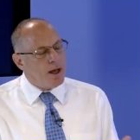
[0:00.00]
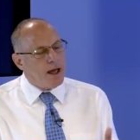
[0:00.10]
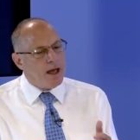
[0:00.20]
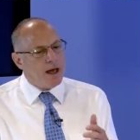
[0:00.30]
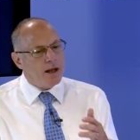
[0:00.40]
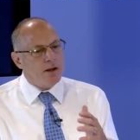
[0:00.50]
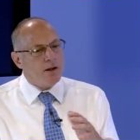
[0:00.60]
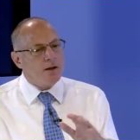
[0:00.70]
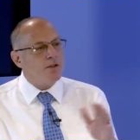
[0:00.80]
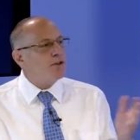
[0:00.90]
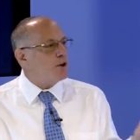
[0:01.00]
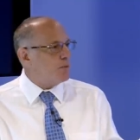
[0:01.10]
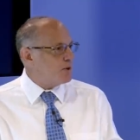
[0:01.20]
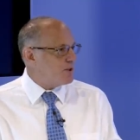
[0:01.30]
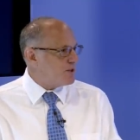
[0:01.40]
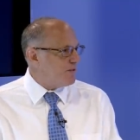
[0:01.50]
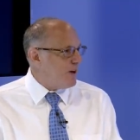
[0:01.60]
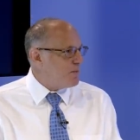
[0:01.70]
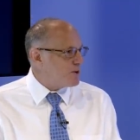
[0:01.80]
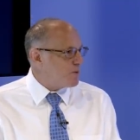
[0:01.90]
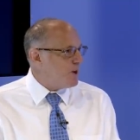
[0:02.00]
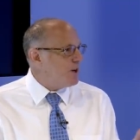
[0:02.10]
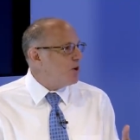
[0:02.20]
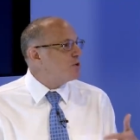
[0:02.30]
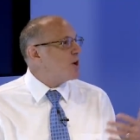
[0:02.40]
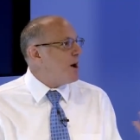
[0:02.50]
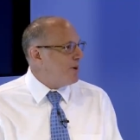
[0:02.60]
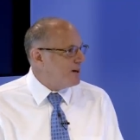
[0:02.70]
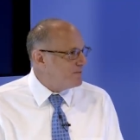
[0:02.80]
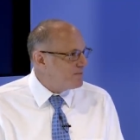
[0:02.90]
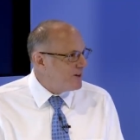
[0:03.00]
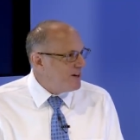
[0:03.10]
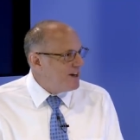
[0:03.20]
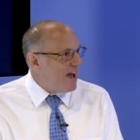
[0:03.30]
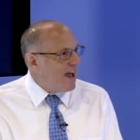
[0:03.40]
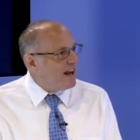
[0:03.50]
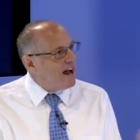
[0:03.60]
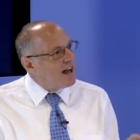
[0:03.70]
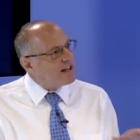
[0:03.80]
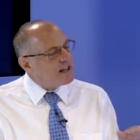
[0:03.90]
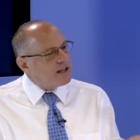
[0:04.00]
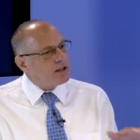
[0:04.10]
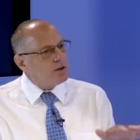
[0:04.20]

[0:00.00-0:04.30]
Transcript: and the third, which is the famous one, no drama. And I think